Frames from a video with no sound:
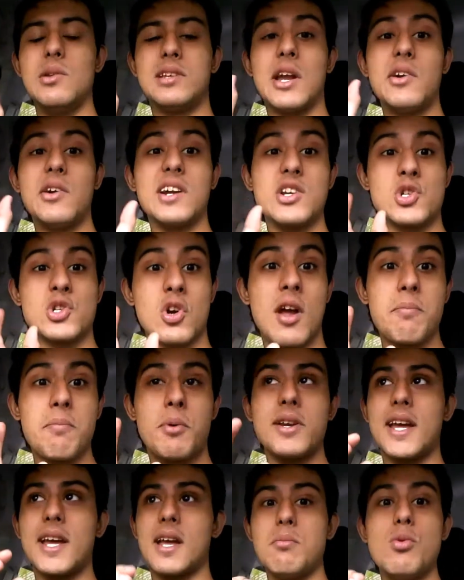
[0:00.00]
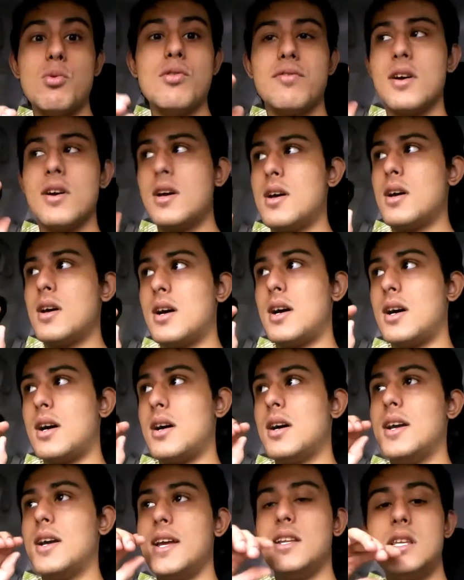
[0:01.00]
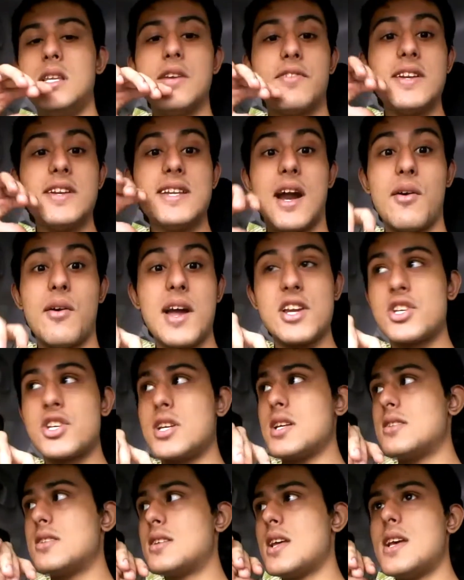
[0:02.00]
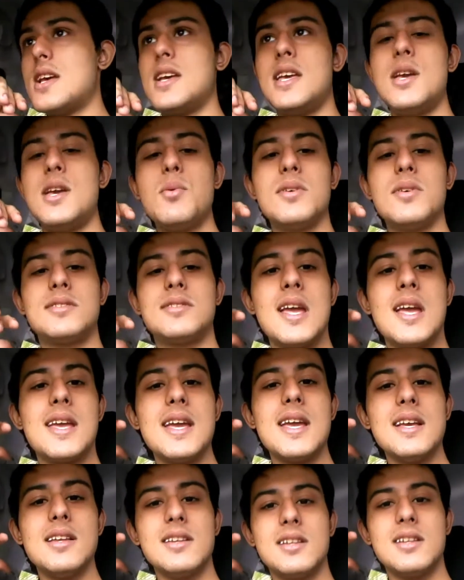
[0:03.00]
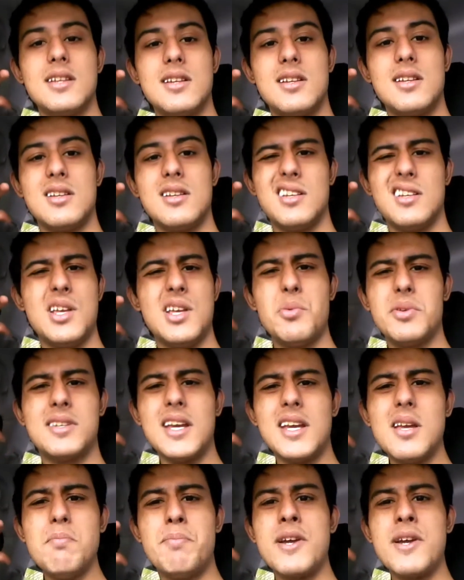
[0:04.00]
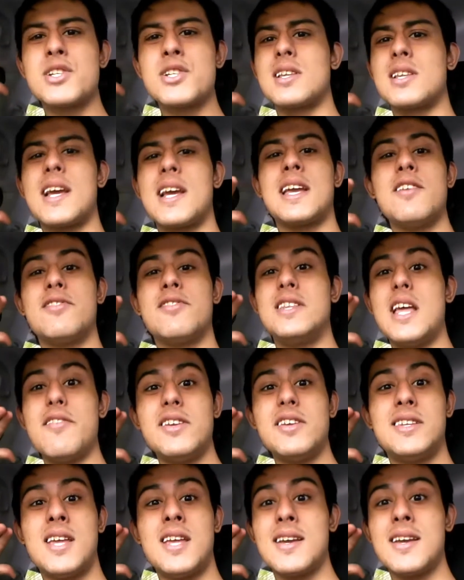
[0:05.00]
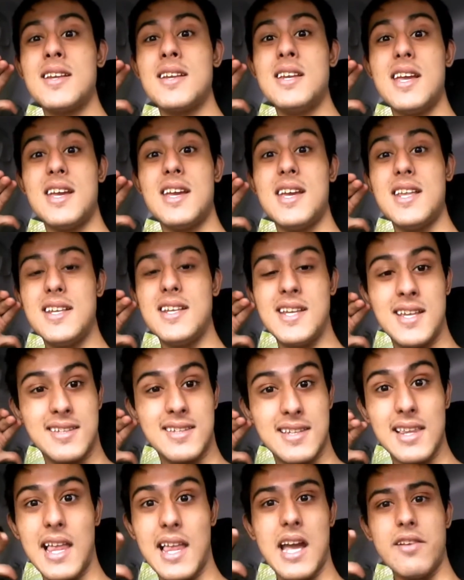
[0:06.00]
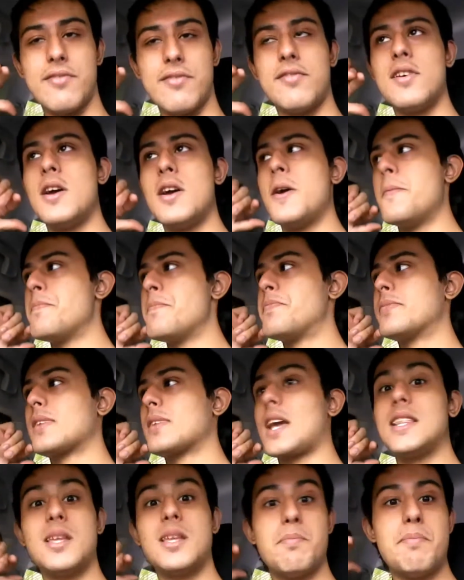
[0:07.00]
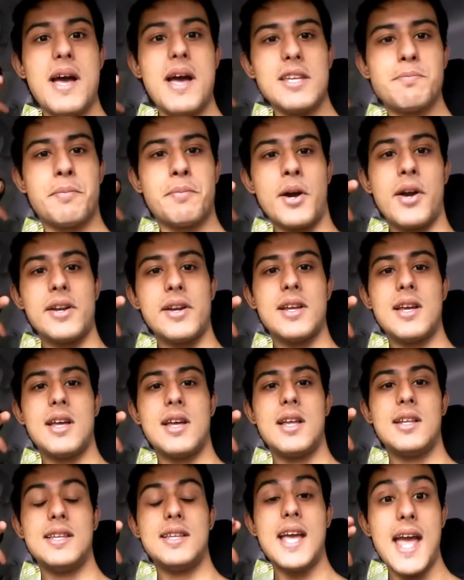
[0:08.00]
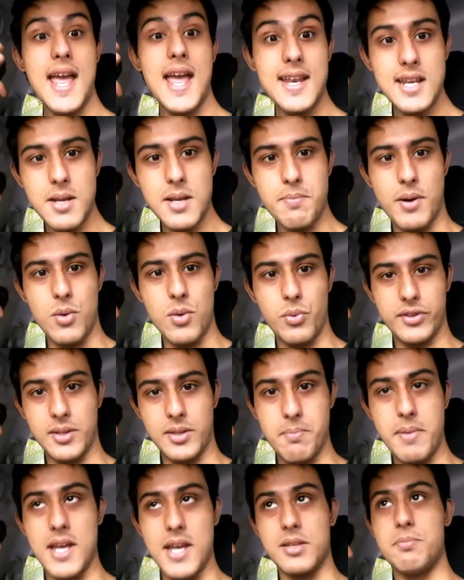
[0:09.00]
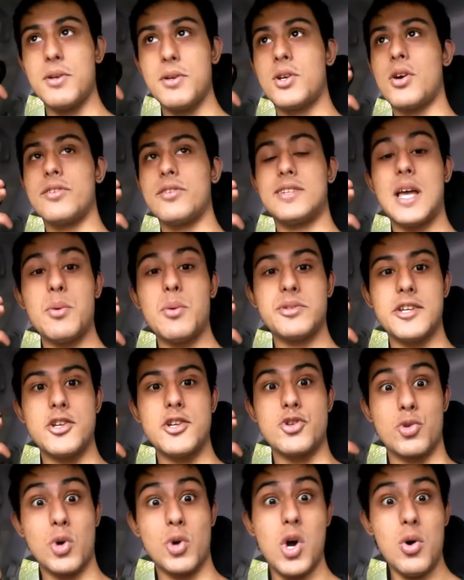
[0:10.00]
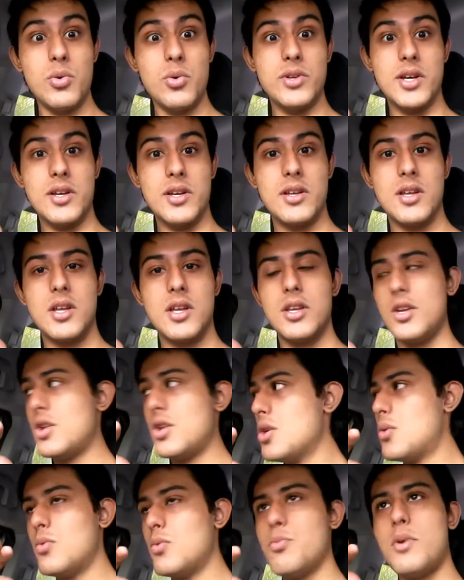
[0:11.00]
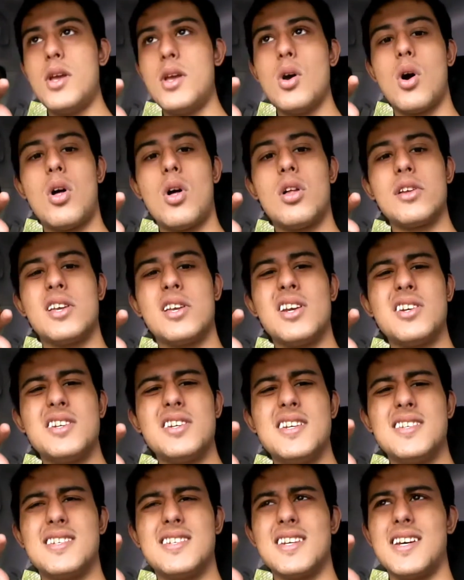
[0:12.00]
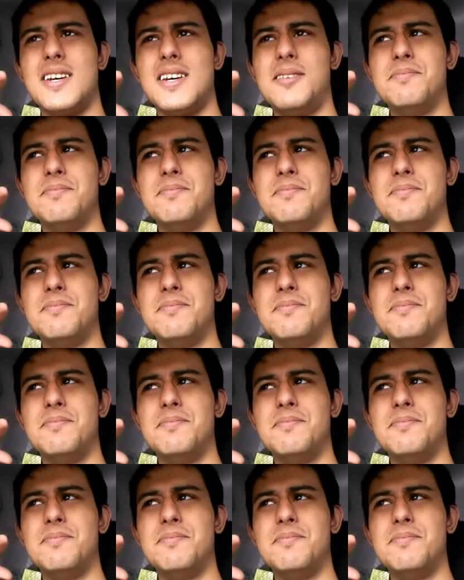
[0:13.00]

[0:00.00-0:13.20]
was carrying a tripod that can move in different directions. He was taking pictures like he's never taken in his life. And the best part, the ending part was the best, because there was a drone. You know, we all hear this